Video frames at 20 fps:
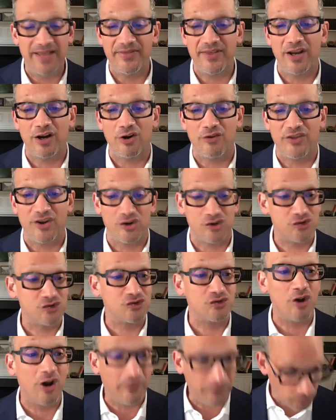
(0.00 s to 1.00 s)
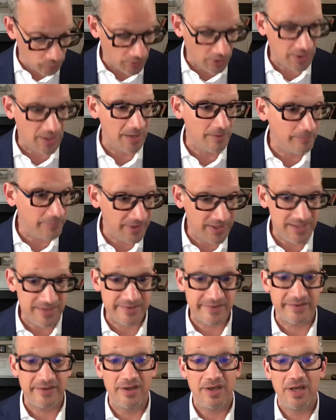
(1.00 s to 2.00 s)
They're software
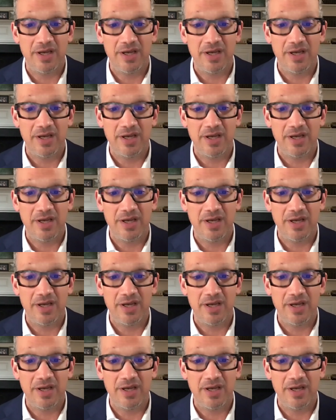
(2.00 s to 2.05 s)
companies.